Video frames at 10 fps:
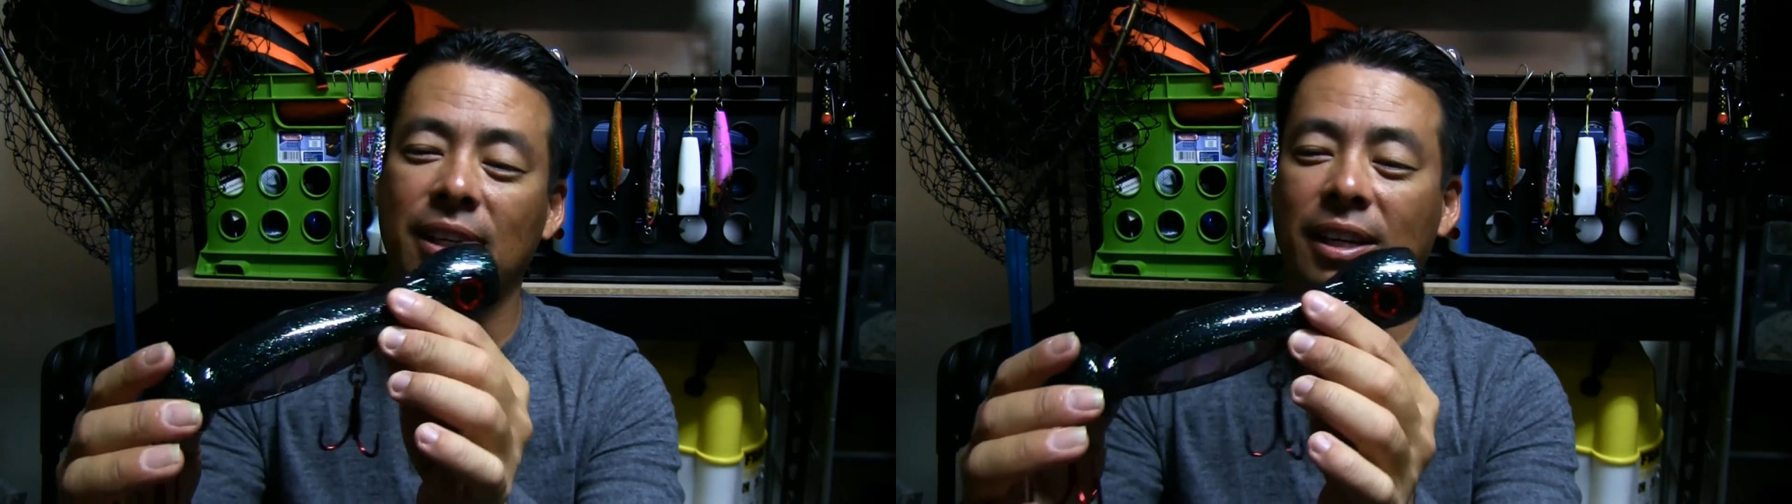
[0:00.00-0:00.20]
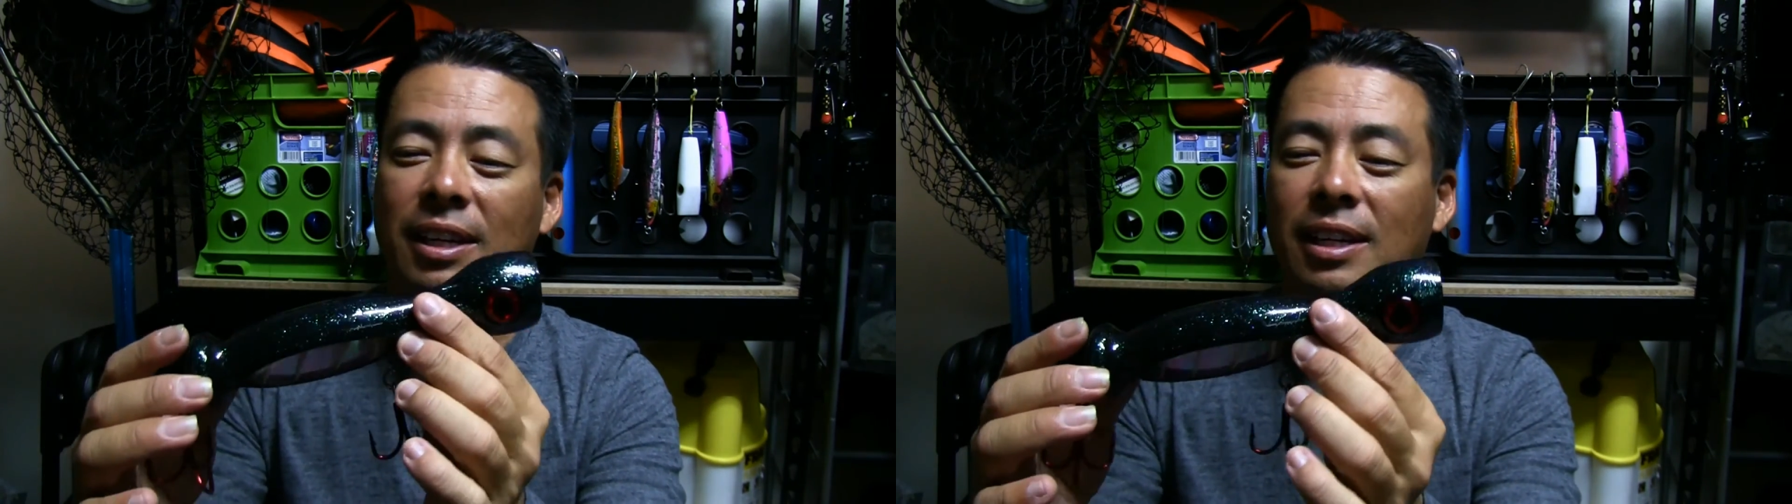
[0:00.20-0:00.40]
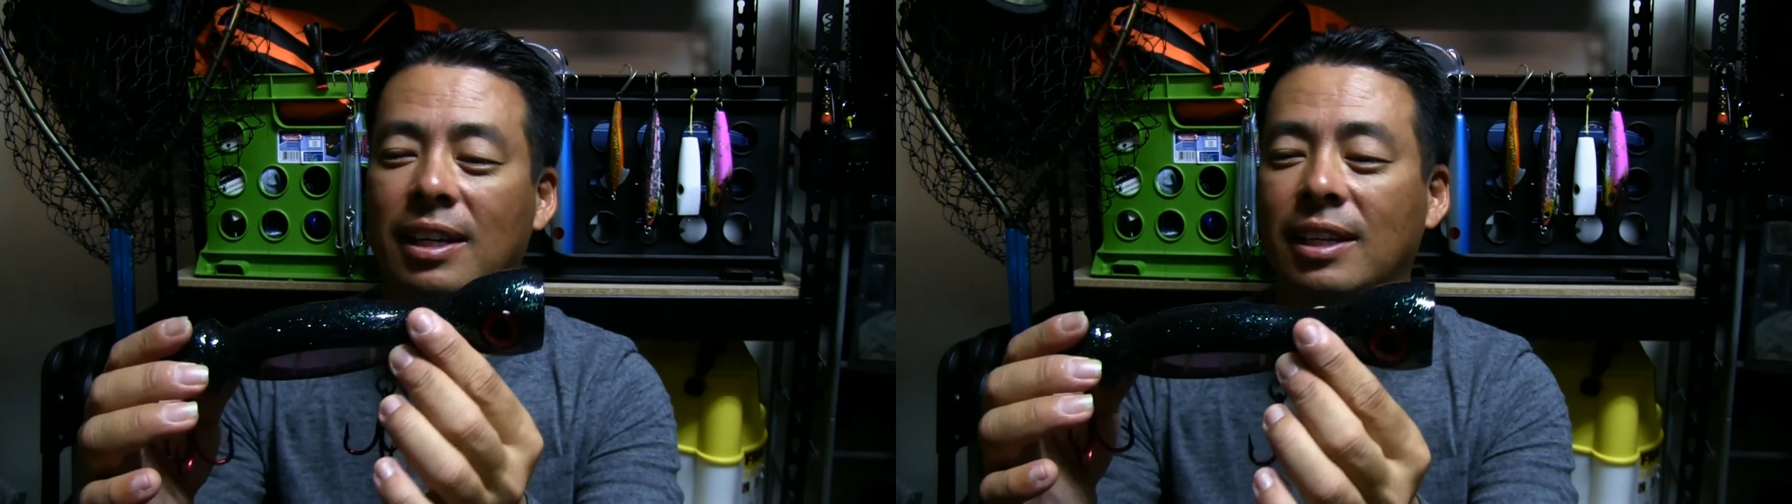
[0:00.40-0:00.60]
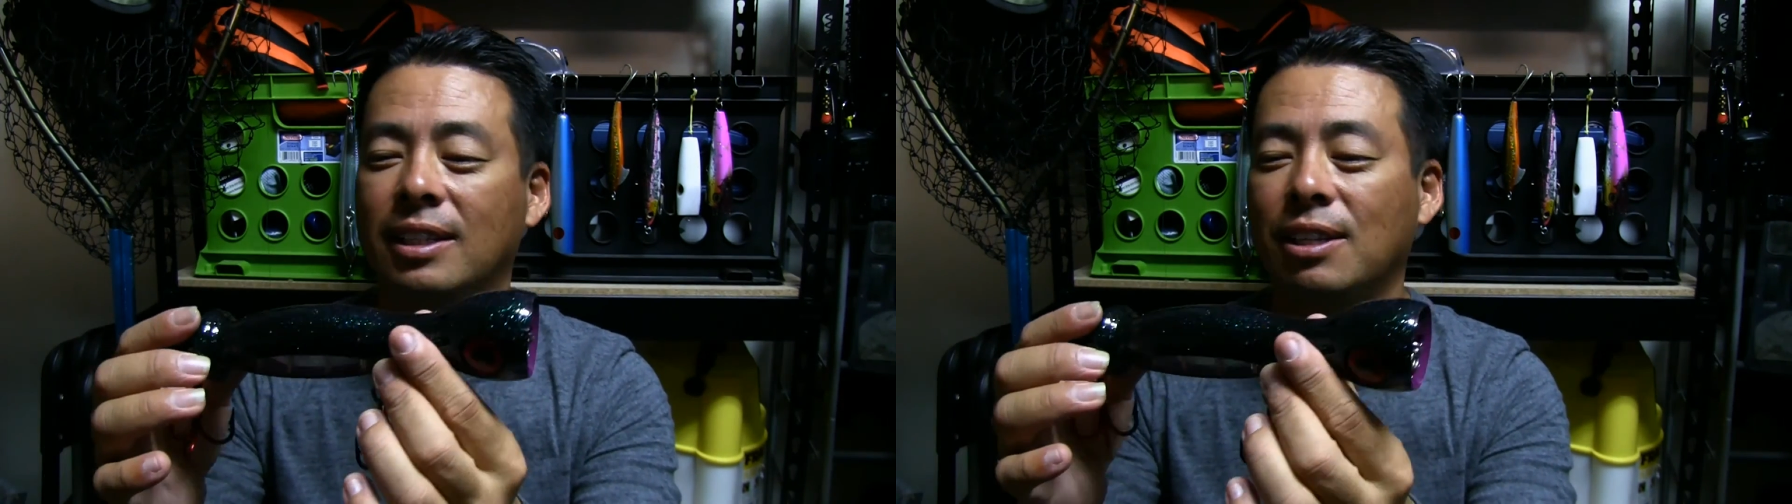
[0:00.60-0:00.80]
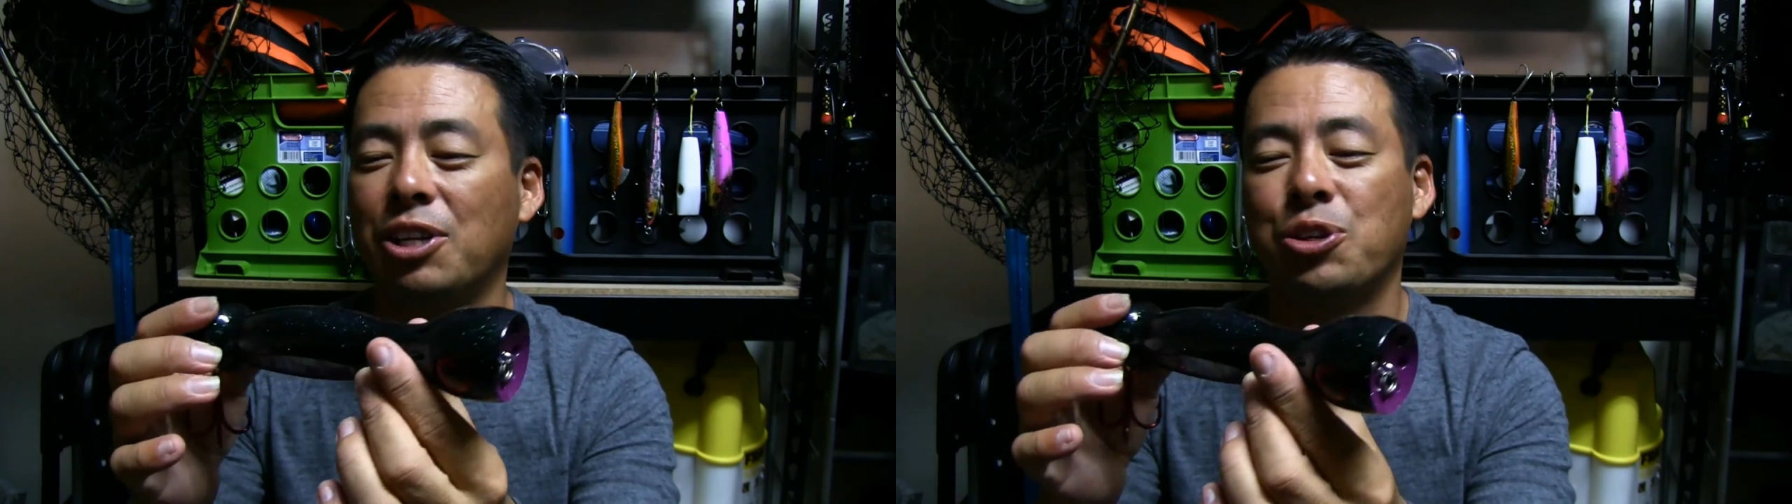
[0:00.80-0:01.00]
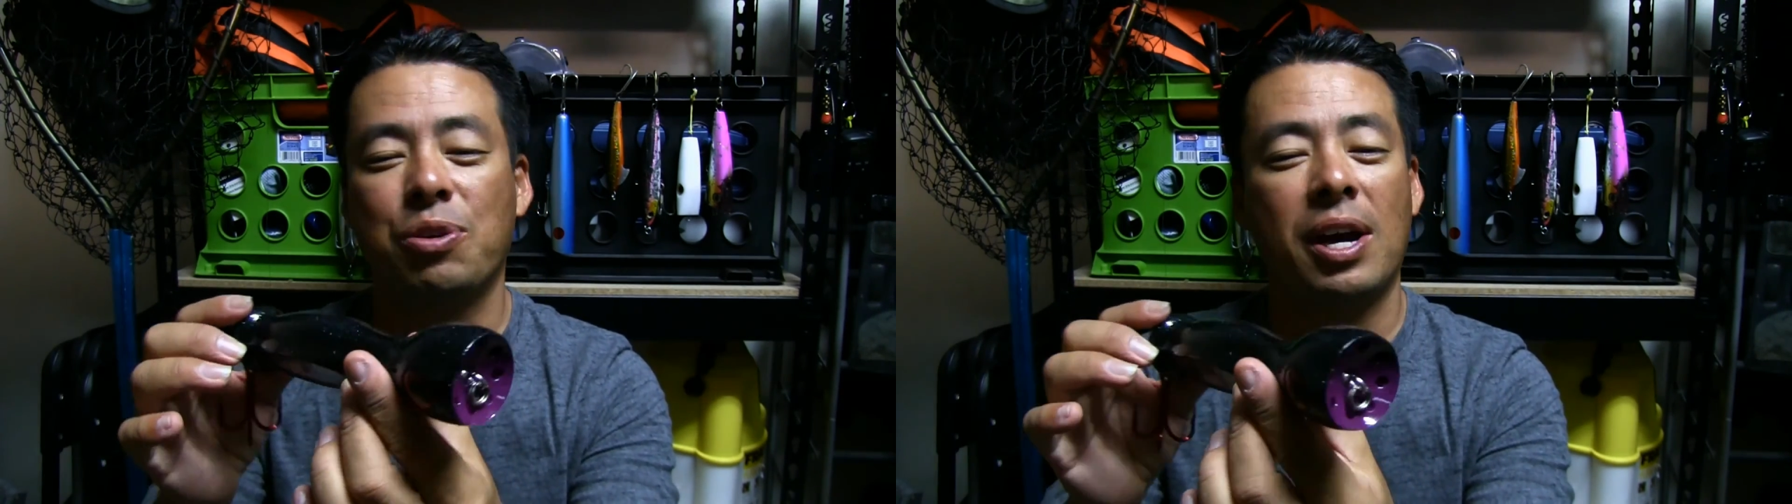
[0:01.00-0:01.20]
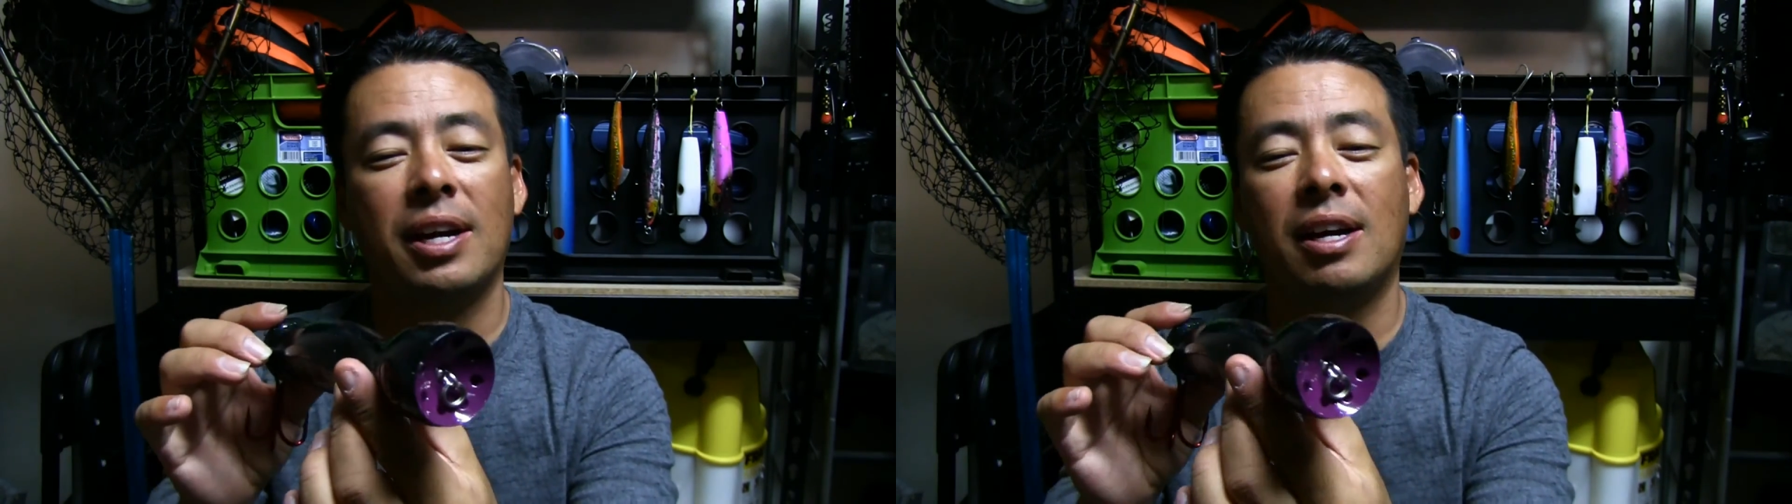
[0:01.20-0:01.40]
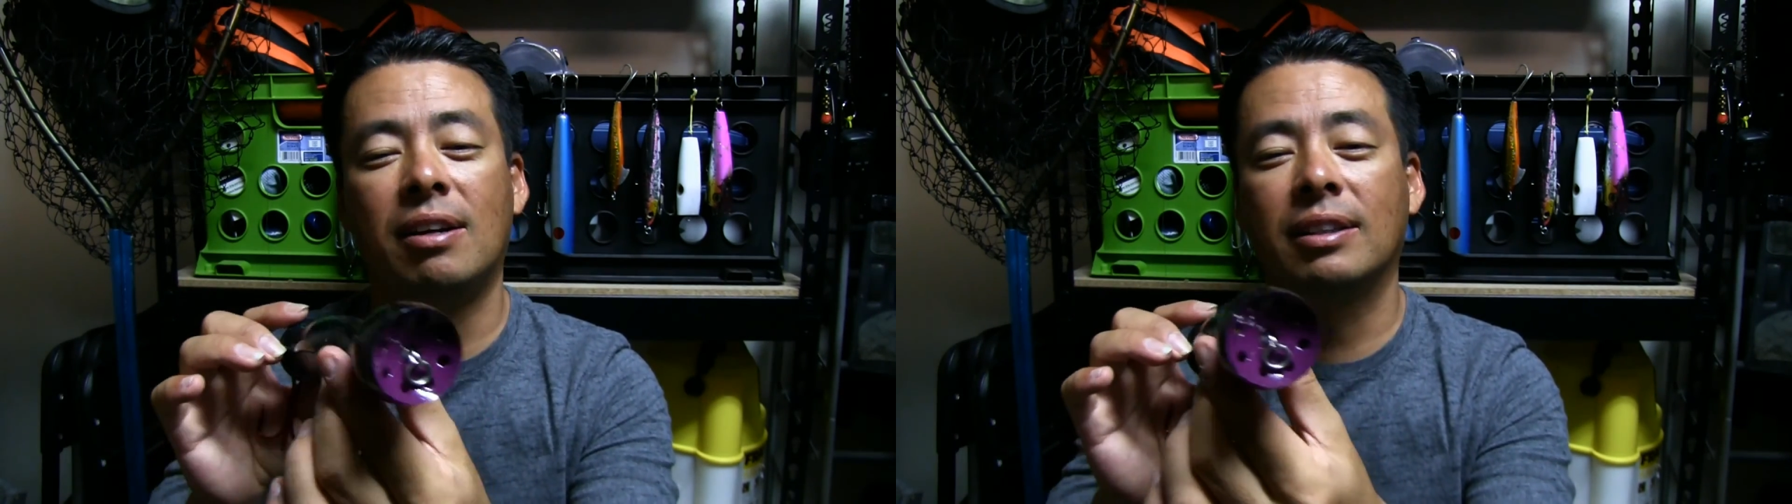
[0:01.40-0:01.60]
and until I try
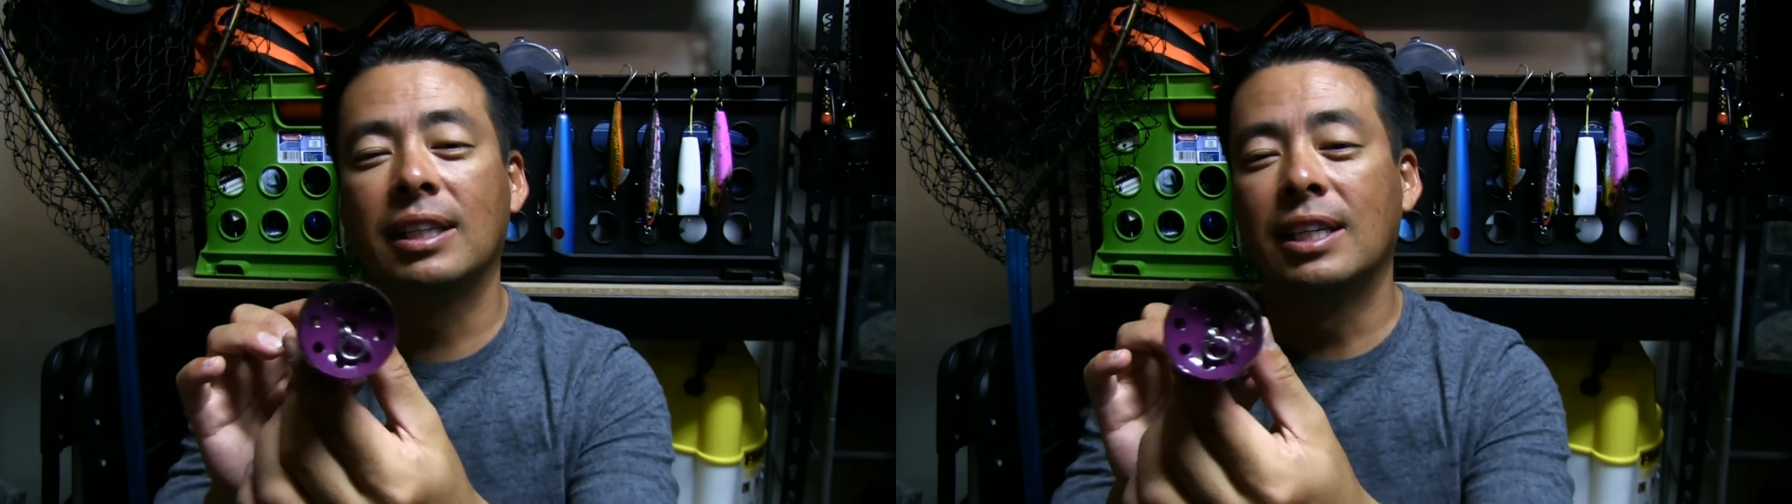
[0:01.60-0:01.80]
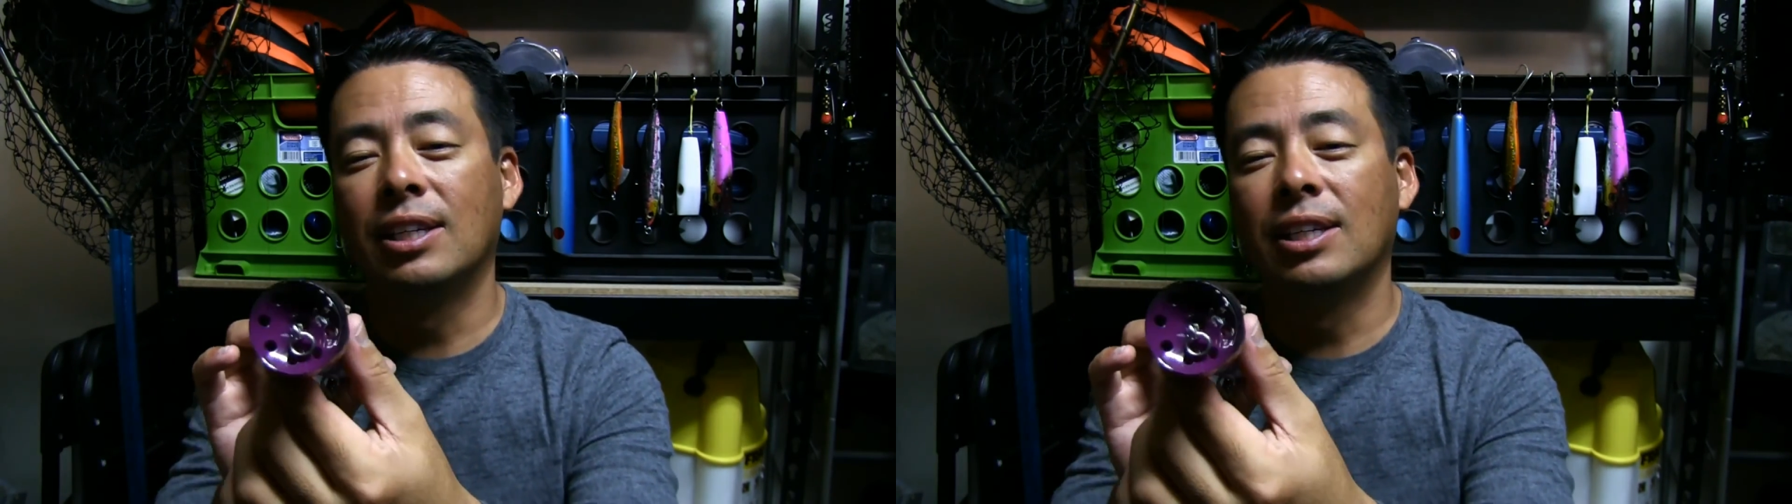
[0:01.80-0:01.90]
it out,